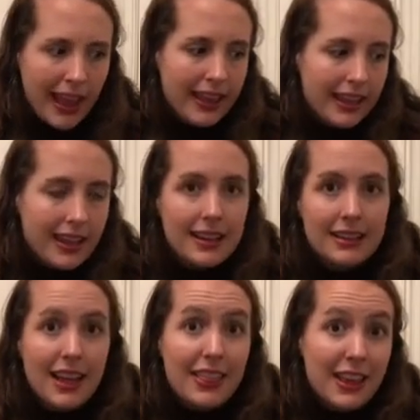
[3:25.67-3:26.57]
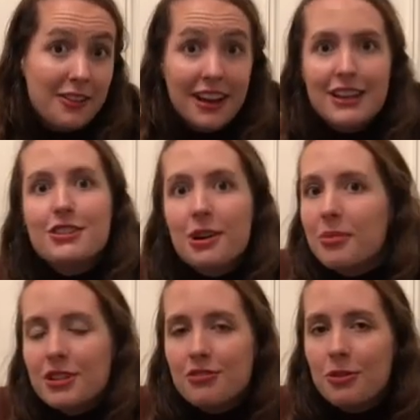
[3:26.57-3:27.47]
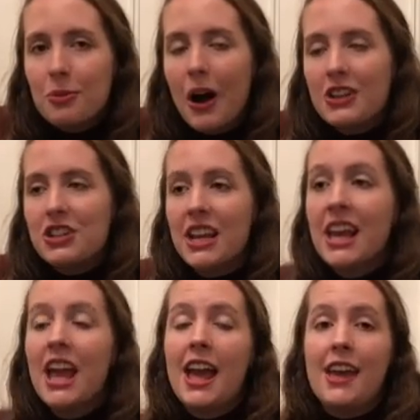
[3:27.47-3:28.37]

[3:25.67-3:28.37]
And thank you guys so much for watching.